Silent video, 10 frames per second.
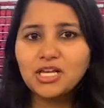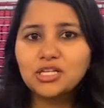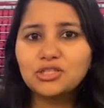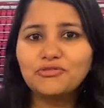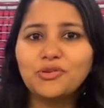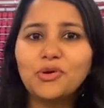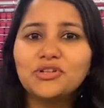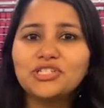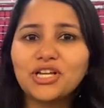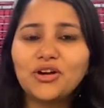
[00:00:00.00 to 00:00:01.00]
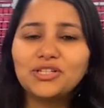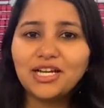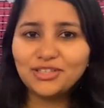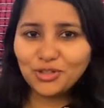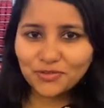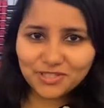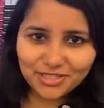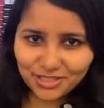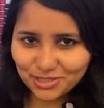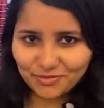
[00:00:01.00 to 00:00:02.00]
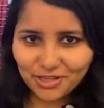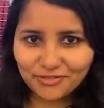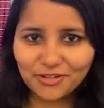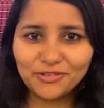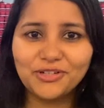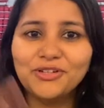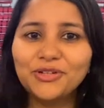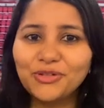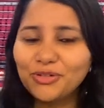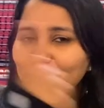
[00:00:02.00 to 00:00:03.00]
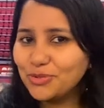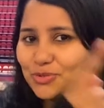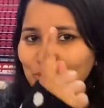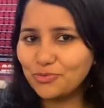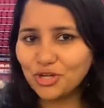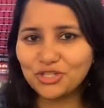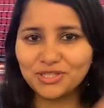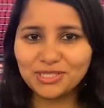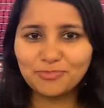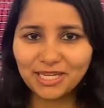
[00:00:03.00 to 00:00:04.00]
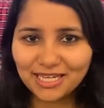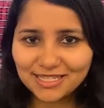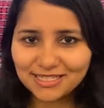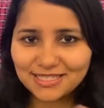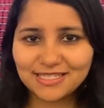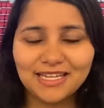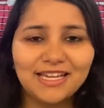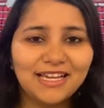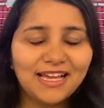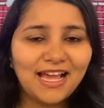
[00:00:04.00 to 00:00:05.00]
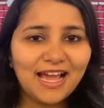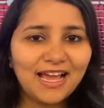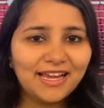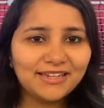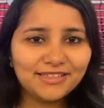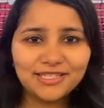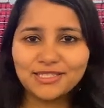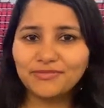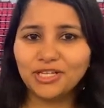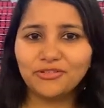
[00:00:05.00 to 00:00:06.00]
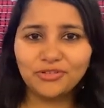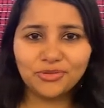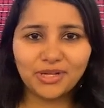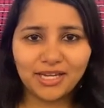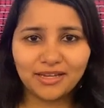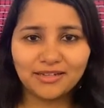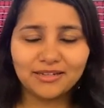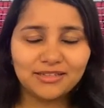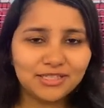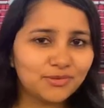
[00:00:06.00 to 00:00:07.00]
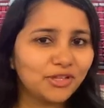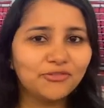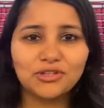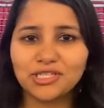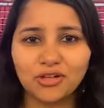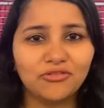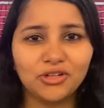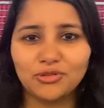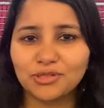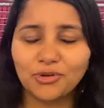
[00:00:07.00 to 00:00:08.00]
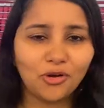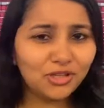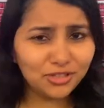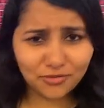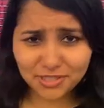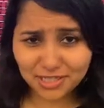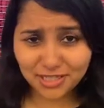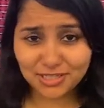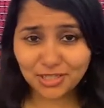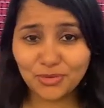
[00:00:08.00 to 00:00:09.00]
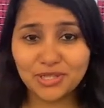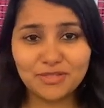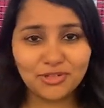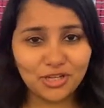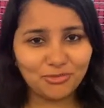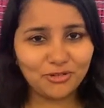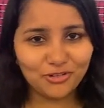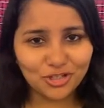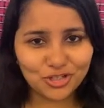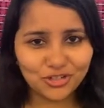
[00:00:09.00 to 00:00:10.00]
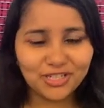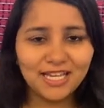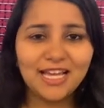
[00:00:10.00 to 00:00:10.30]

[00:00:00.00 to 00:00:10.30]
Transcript: So if you want to check out the other universities we have covered, do watch this playlist. And this will give you and this will give you a set of videos about all the universities in the US which have been featured.